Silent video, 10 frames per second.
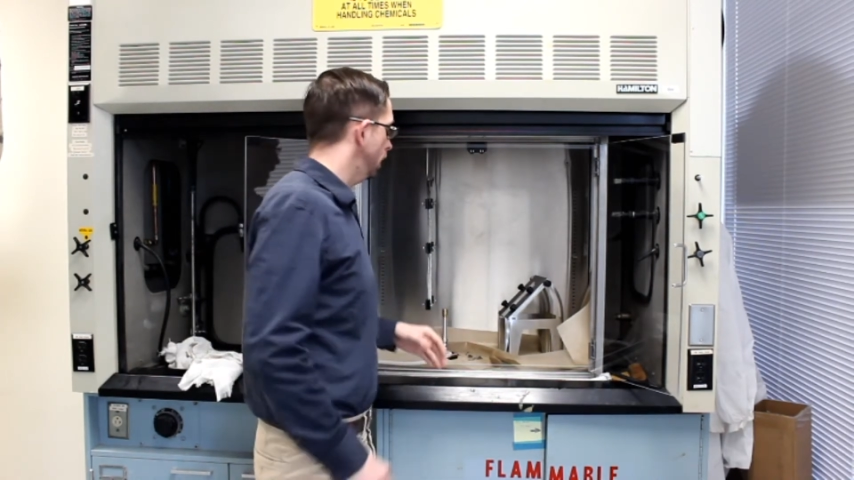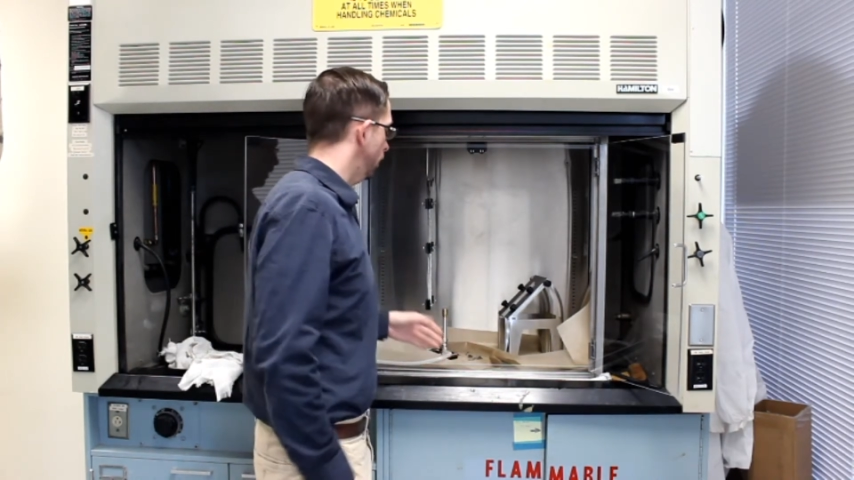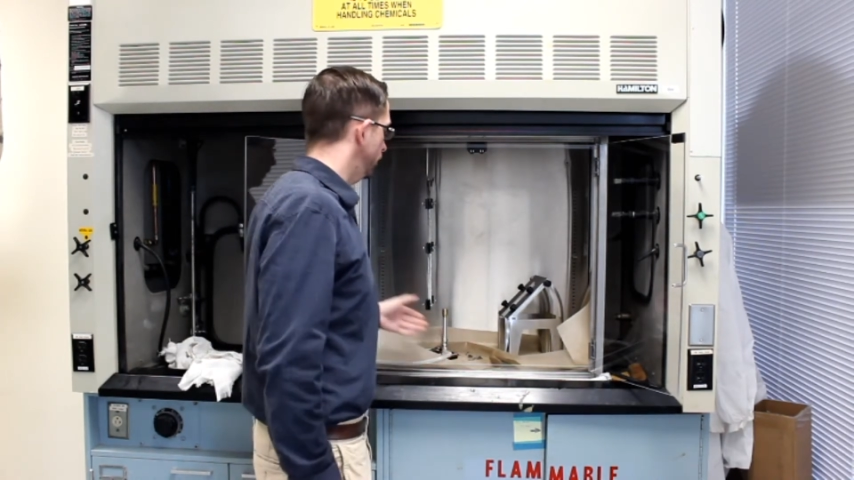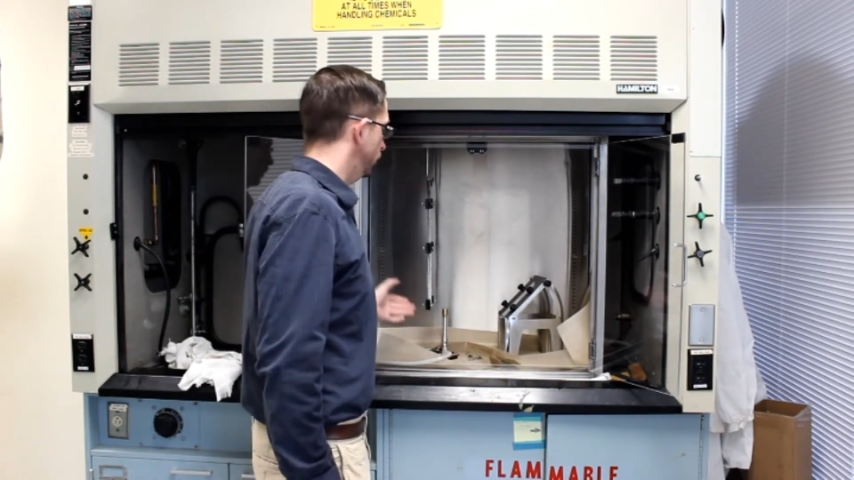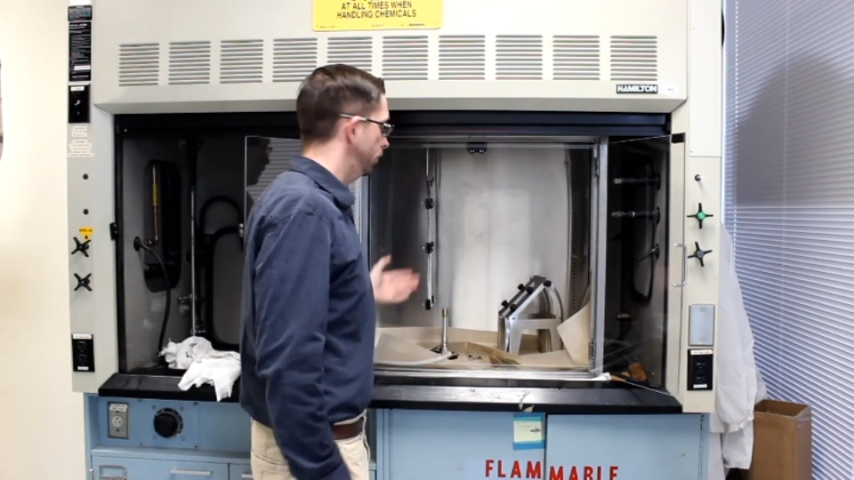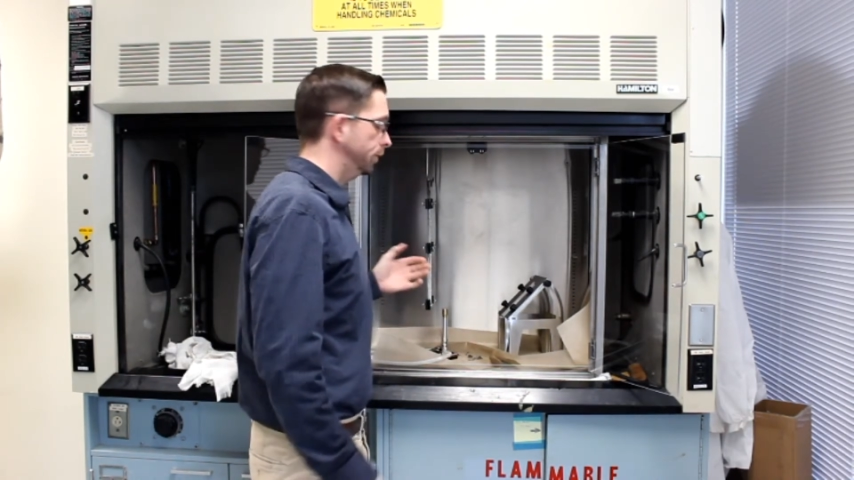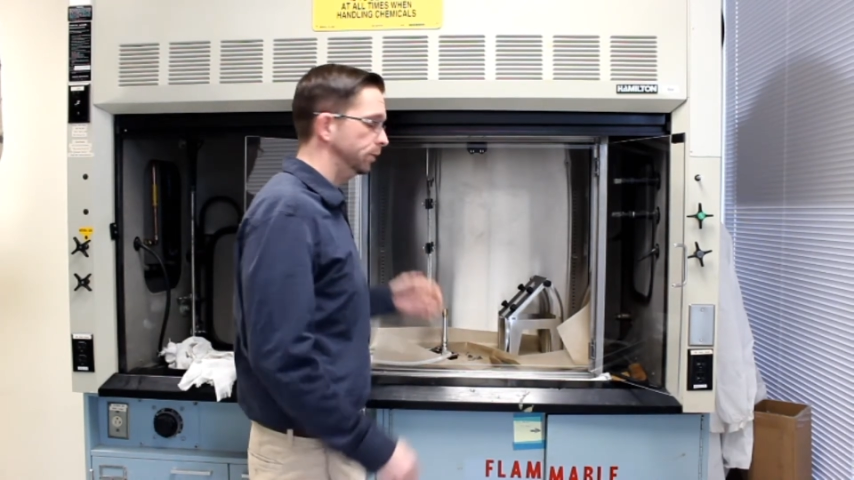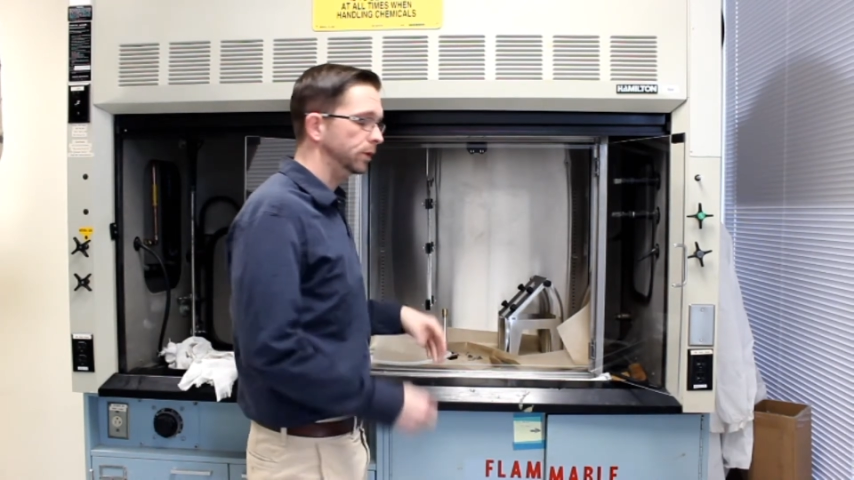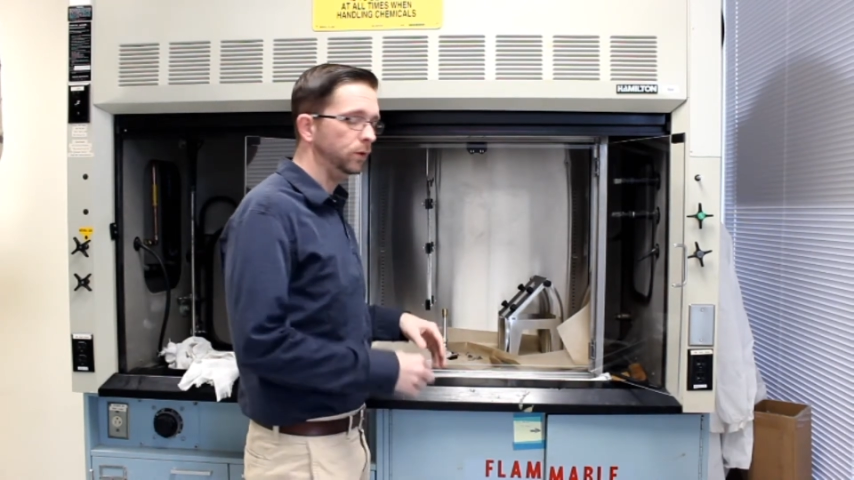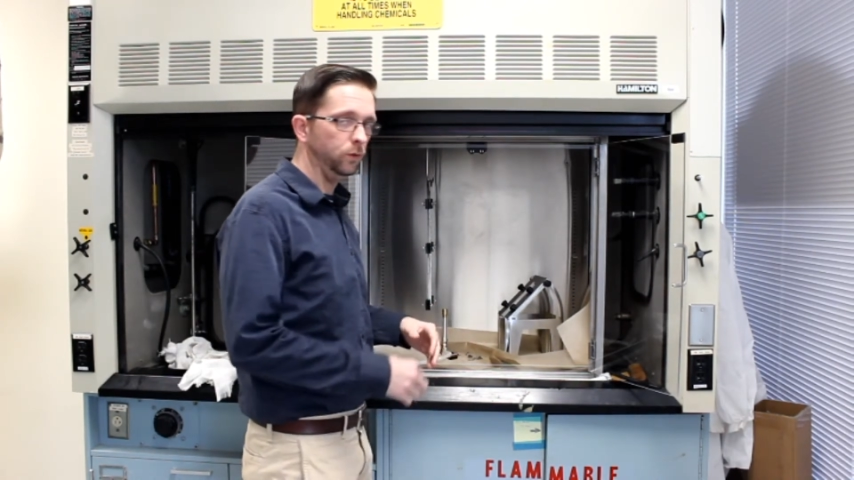and we want to
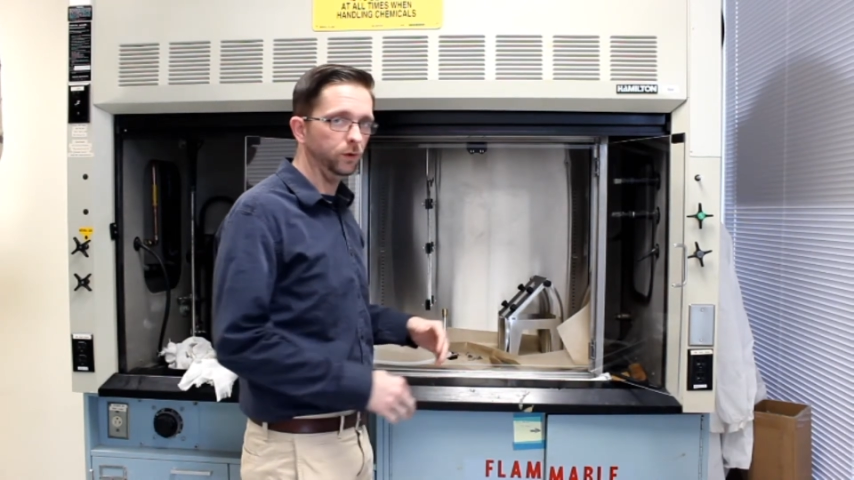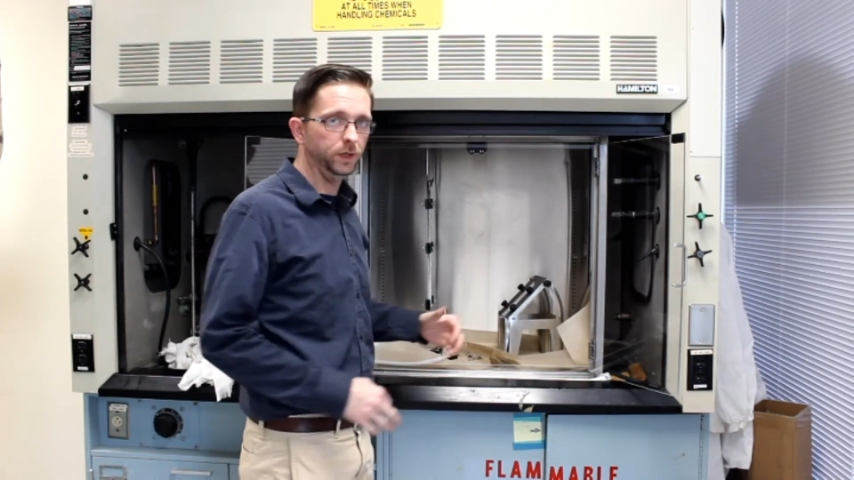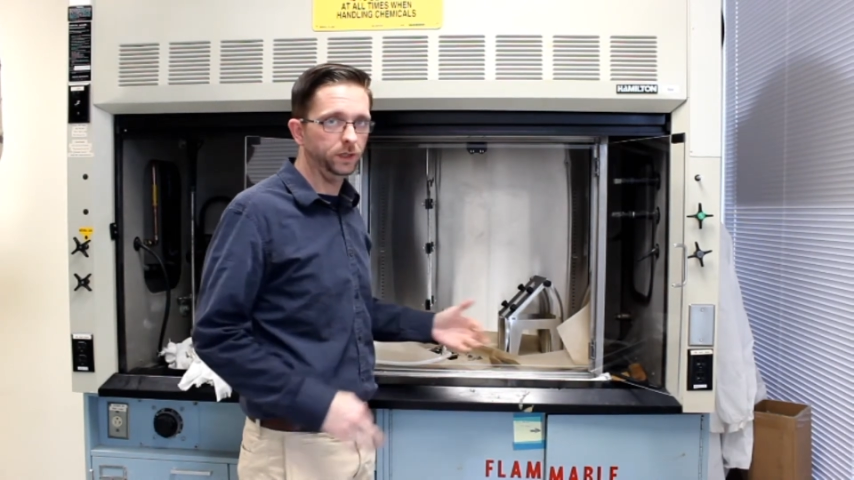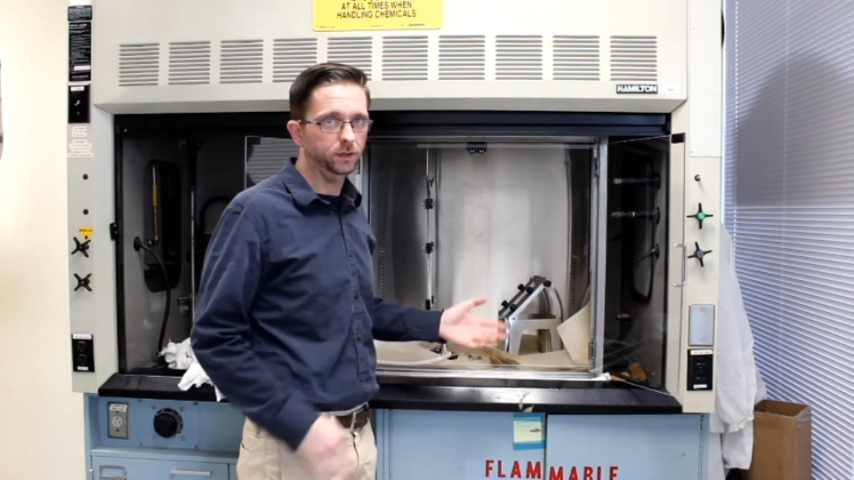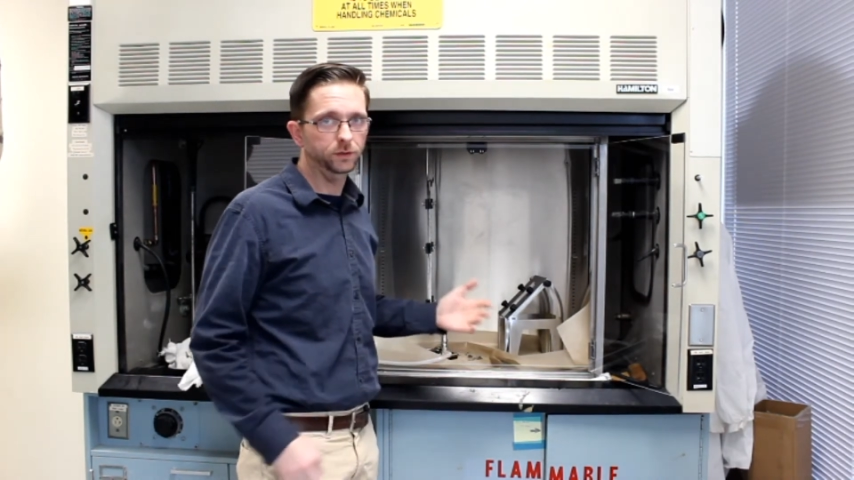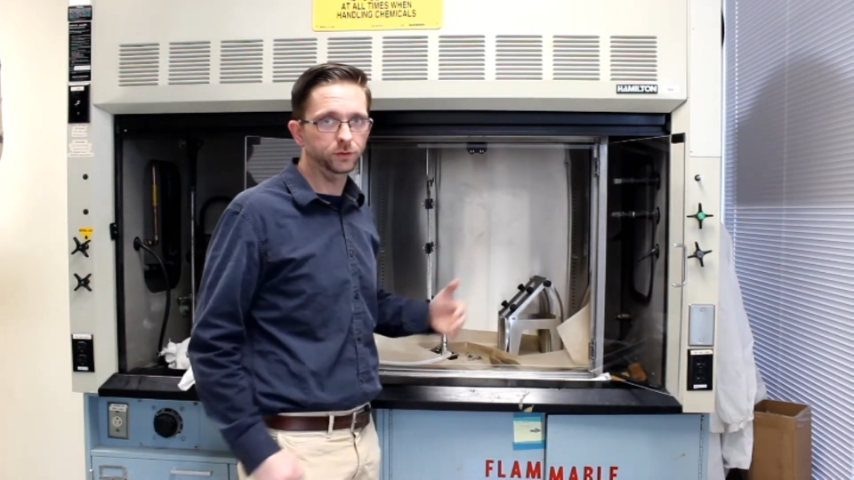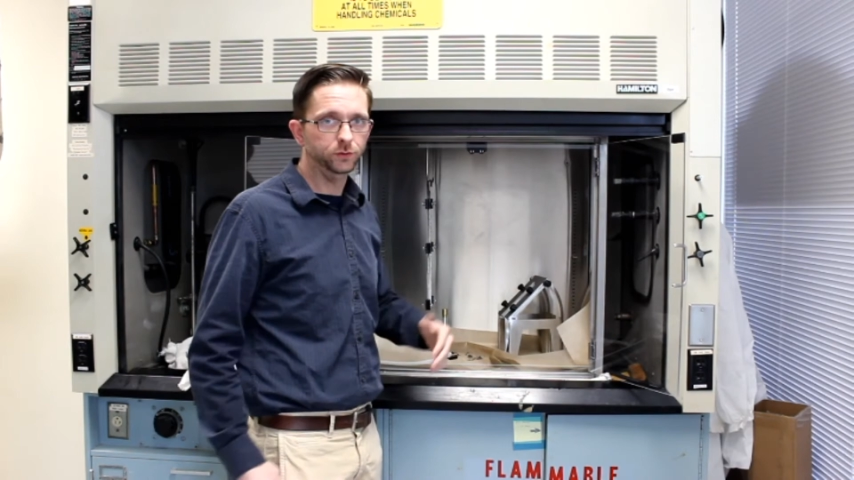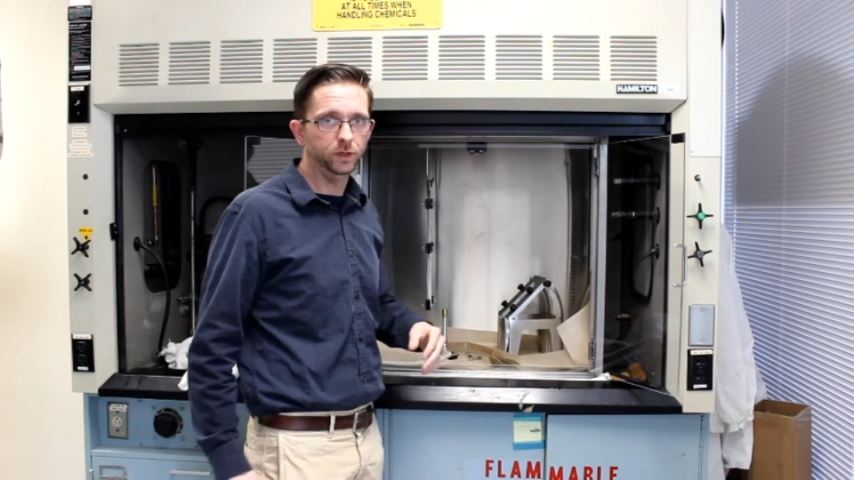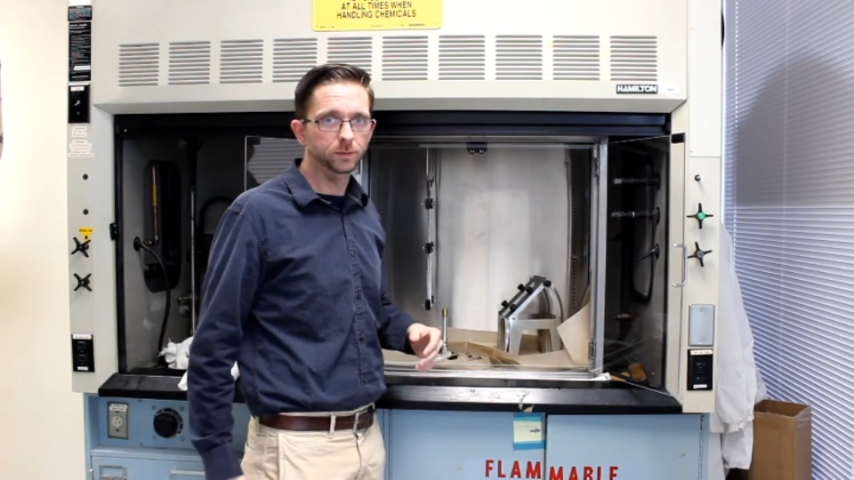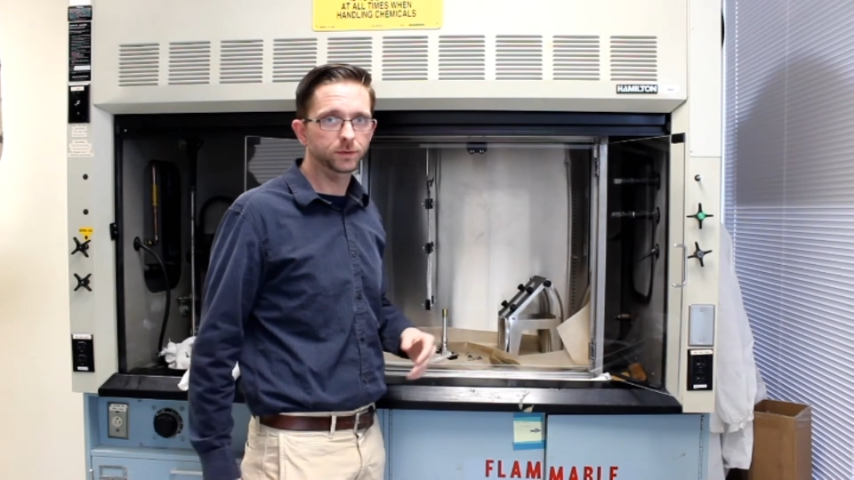record any of those
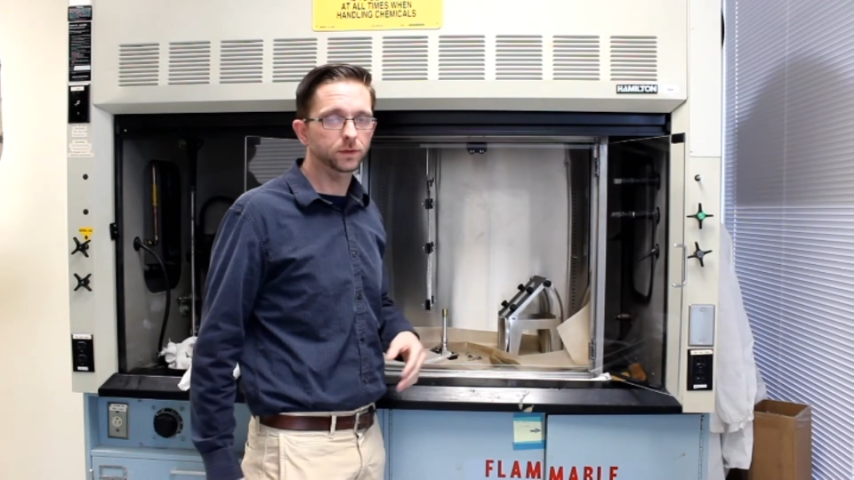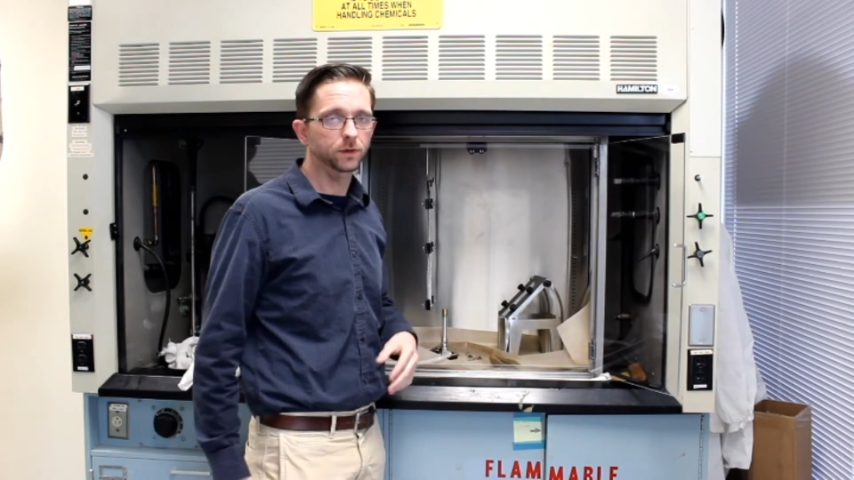drips